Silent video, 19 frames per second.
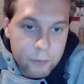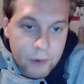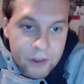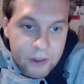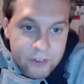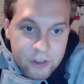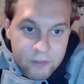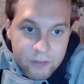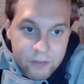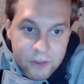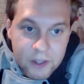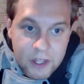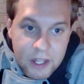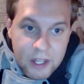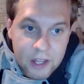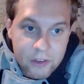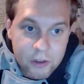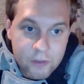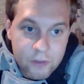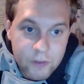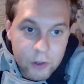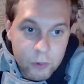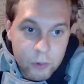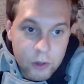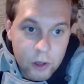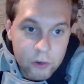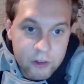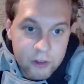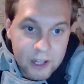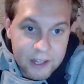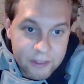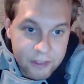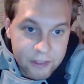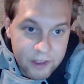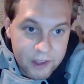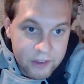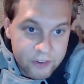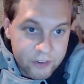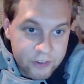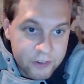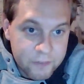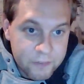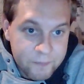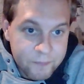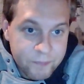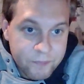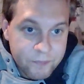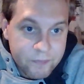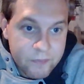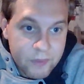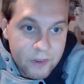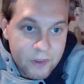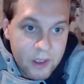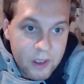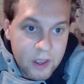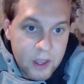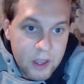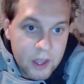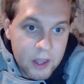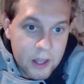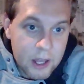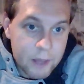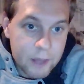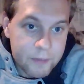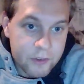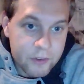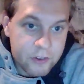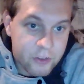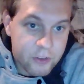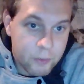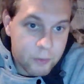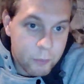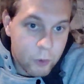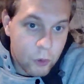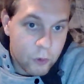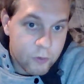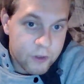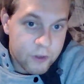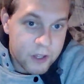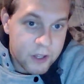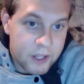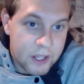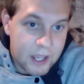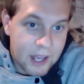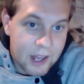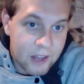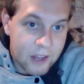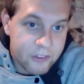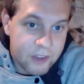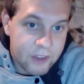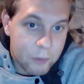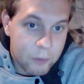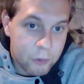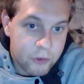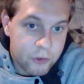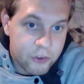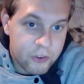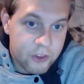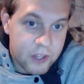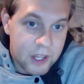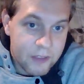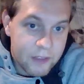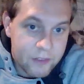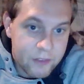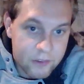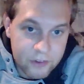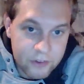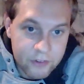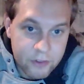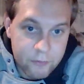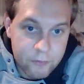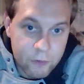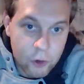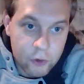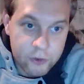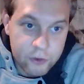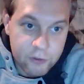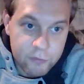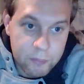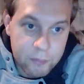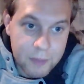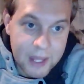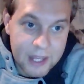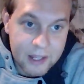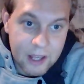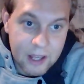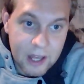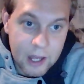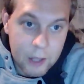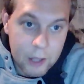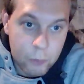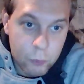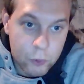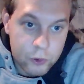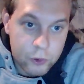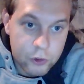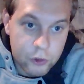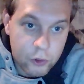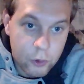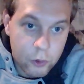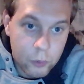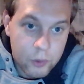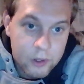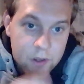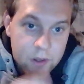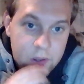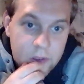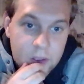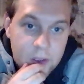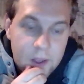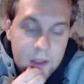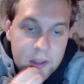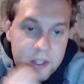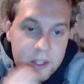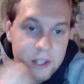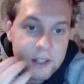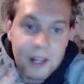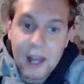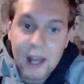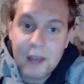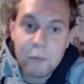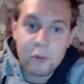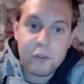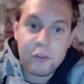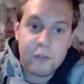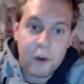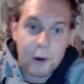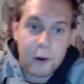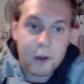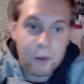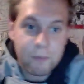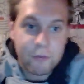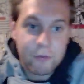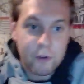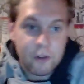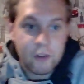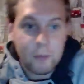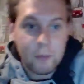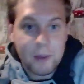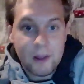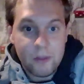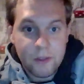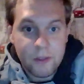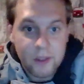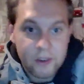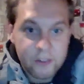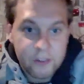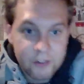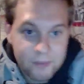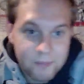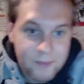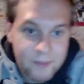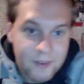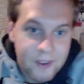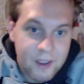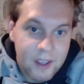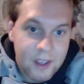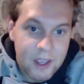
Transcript: the rest of the interview goes like this. This is the movie as I would see it. This is the version of Meg I would do. Eli was very upfront about this.